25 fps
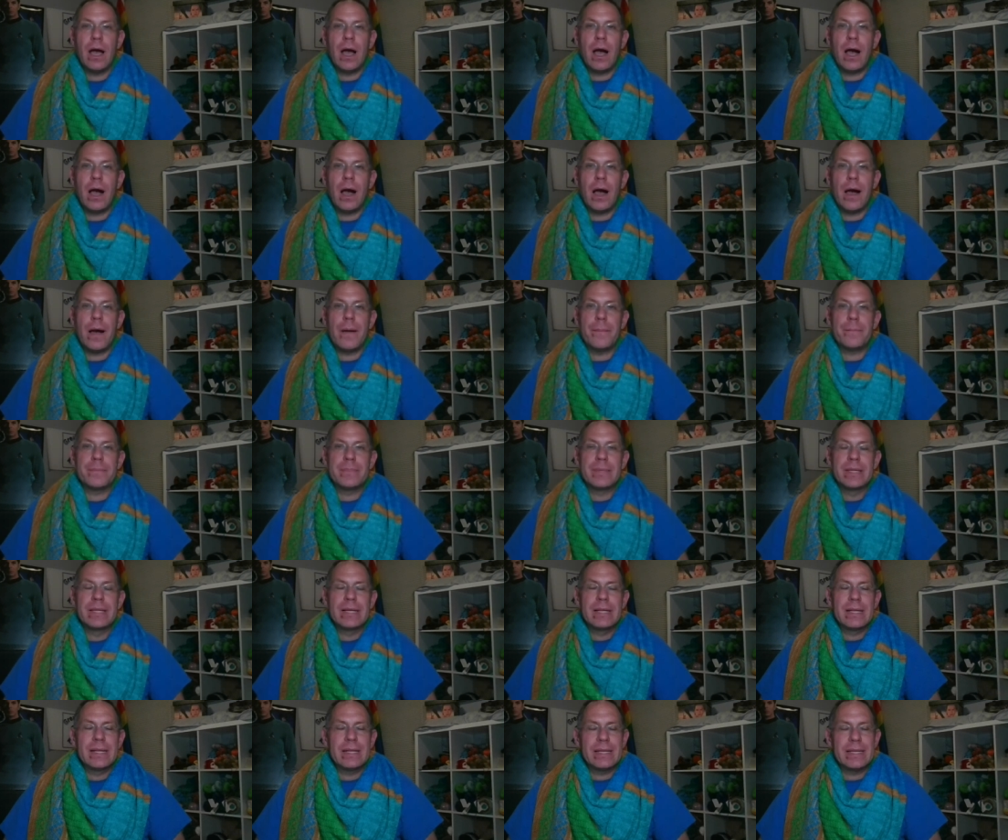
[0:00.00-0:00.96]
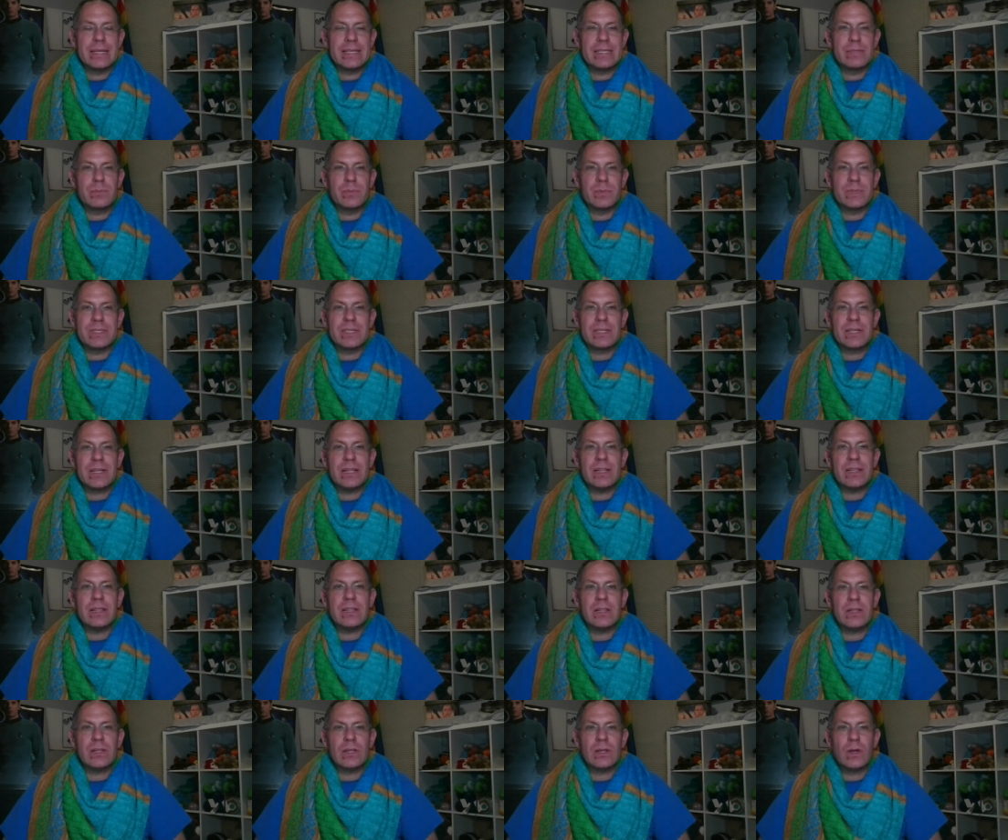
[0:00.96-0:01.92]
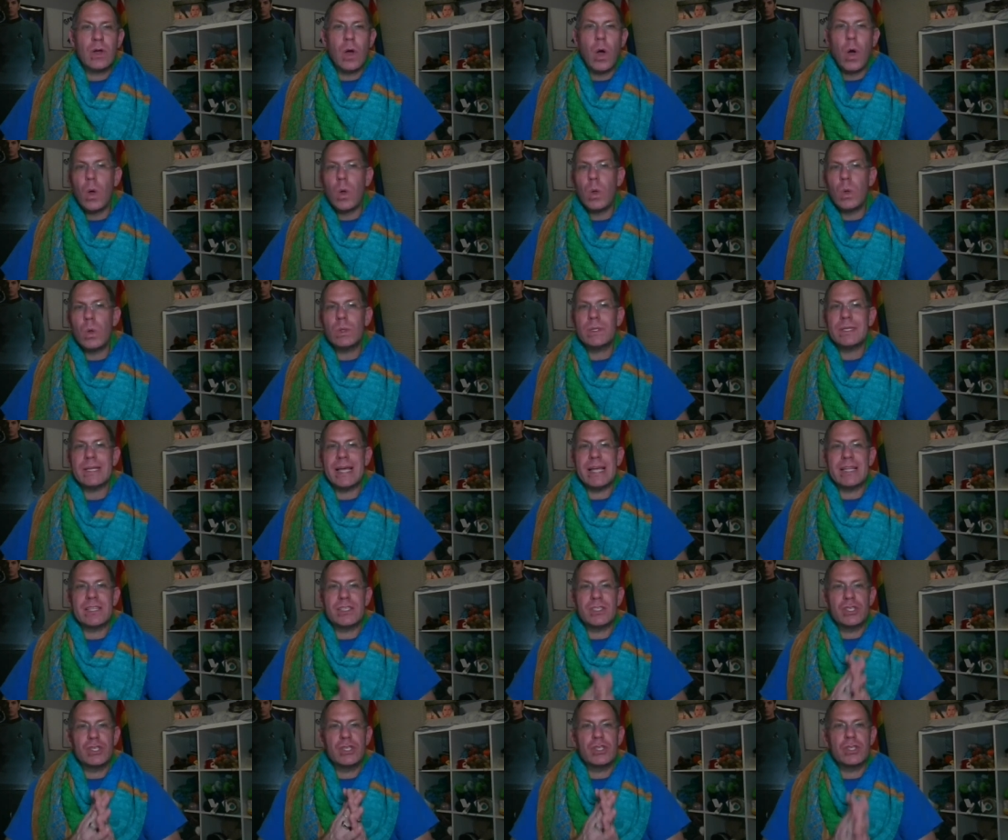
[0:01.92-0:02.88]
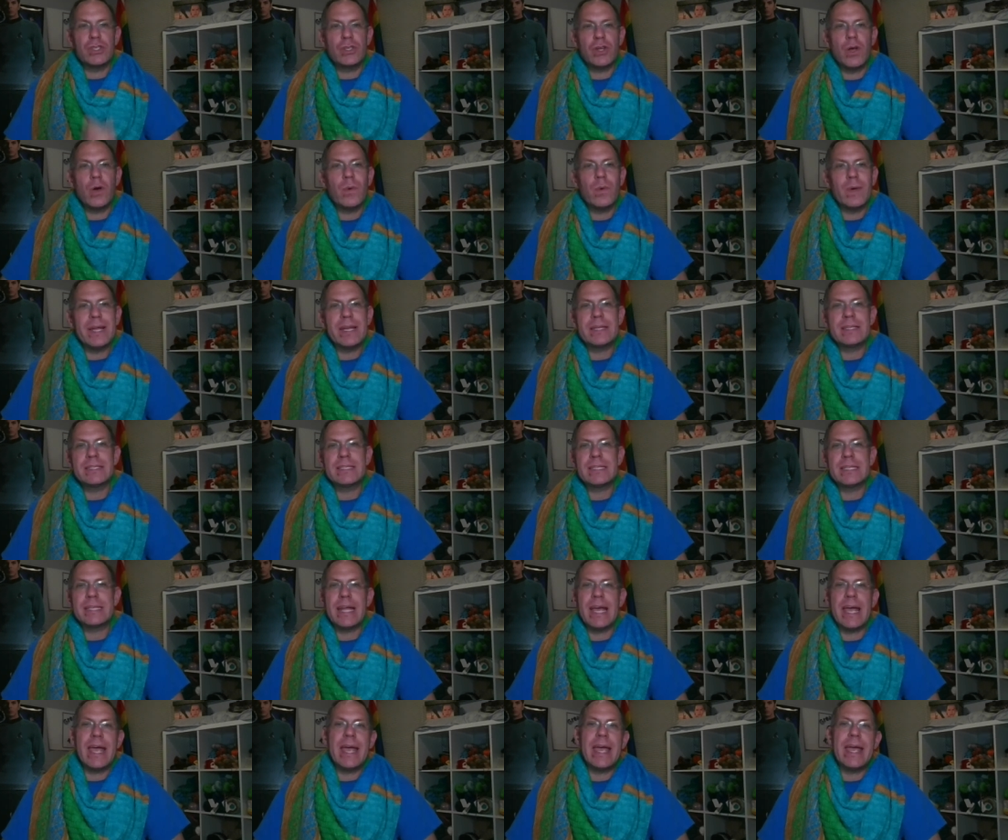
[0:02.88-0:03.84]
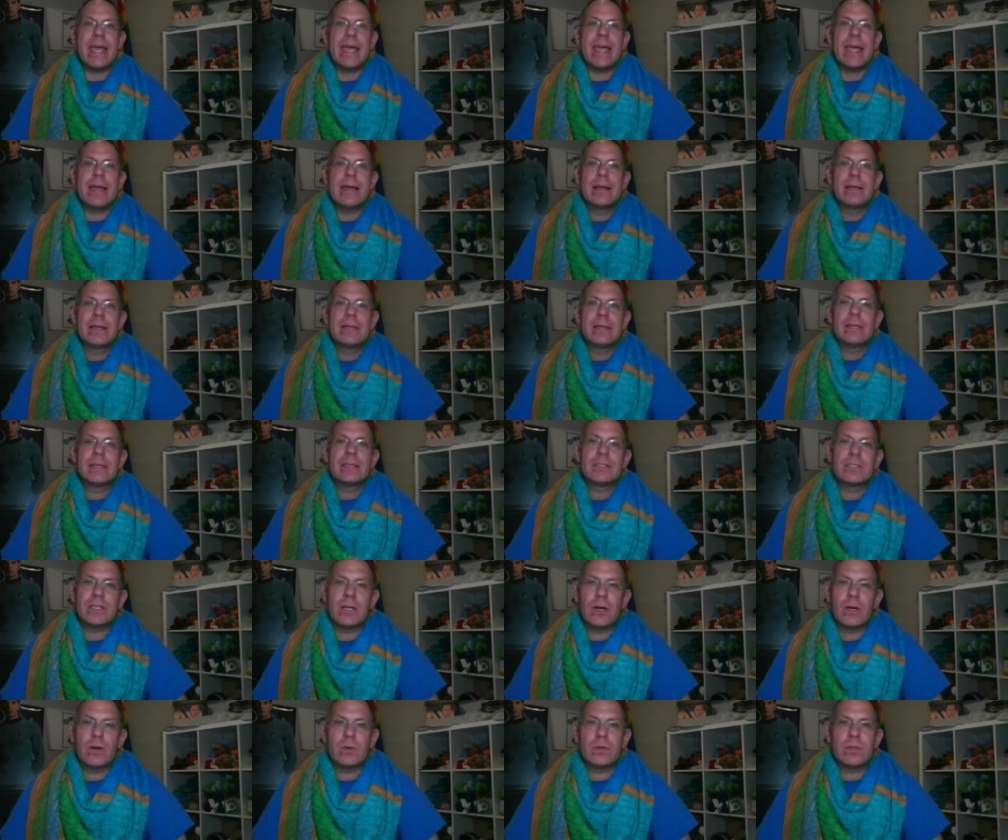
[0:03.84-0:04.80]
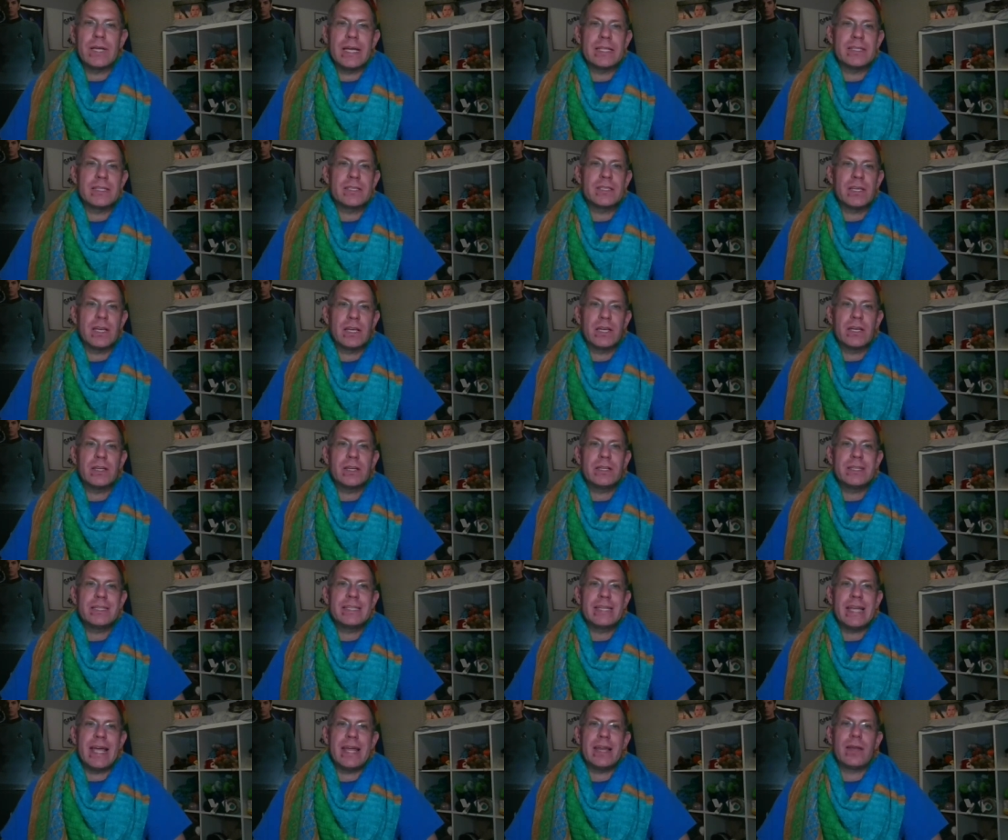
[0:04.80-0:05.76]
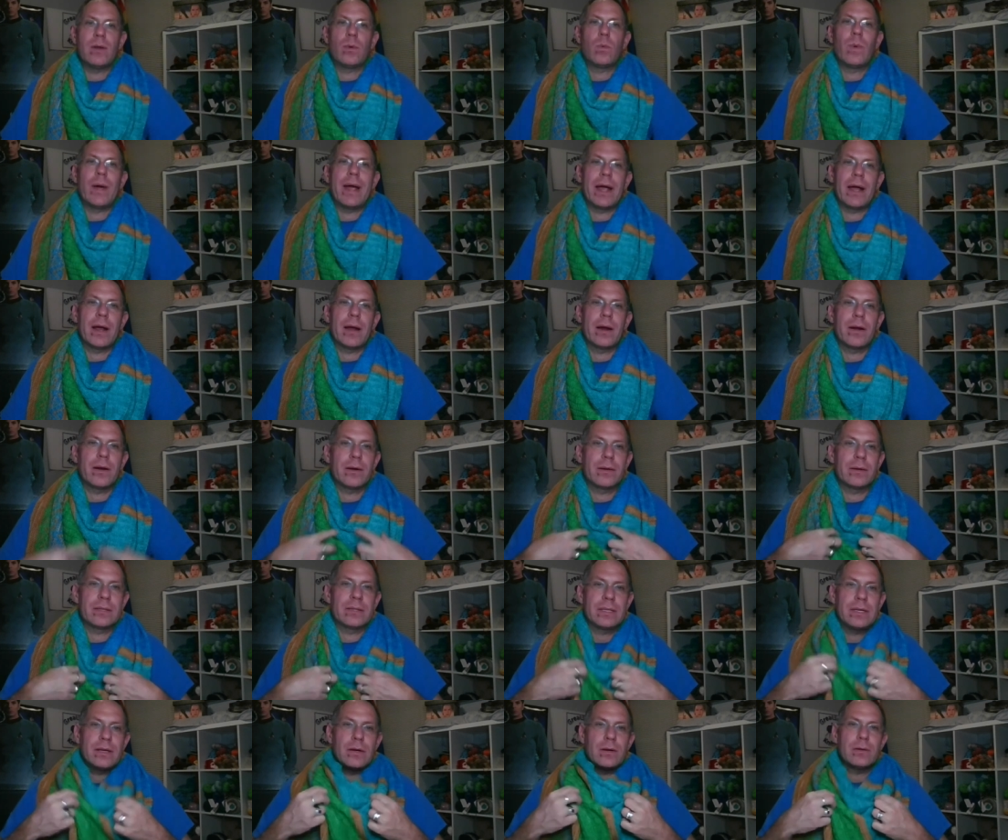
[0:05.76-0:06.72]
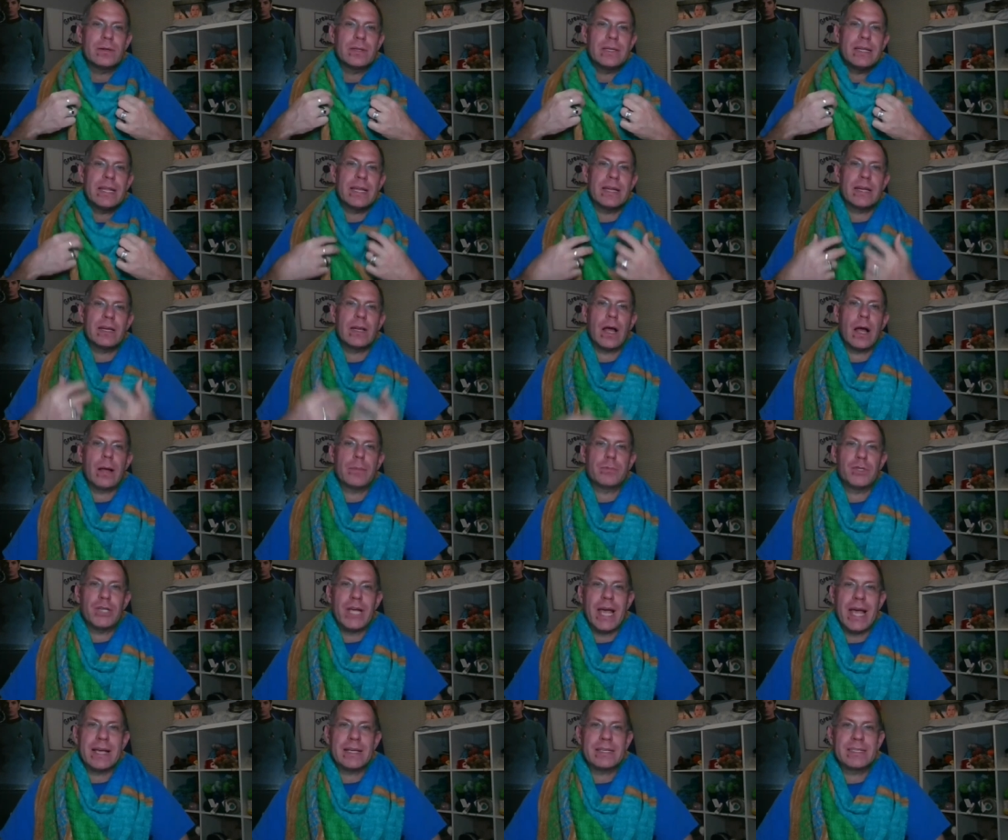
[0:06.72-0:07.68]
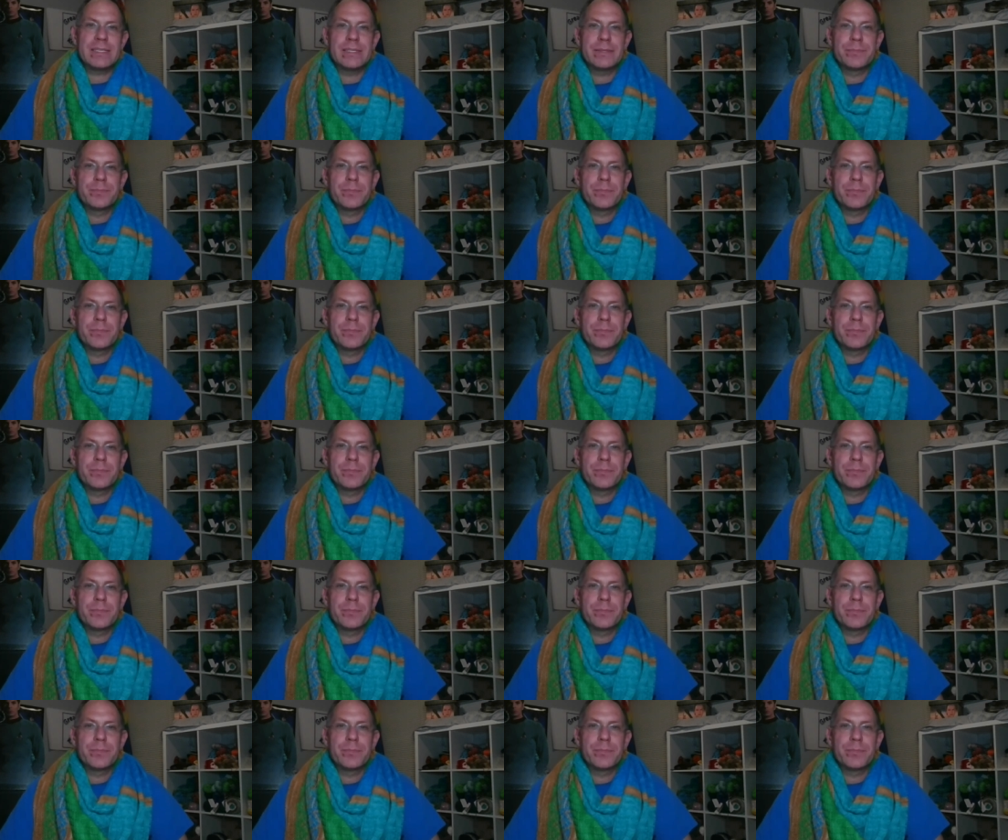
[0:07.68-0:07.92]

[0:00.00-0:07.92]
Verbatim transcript: It was cold and snowing today, so it's a good day to wear, knitted objects.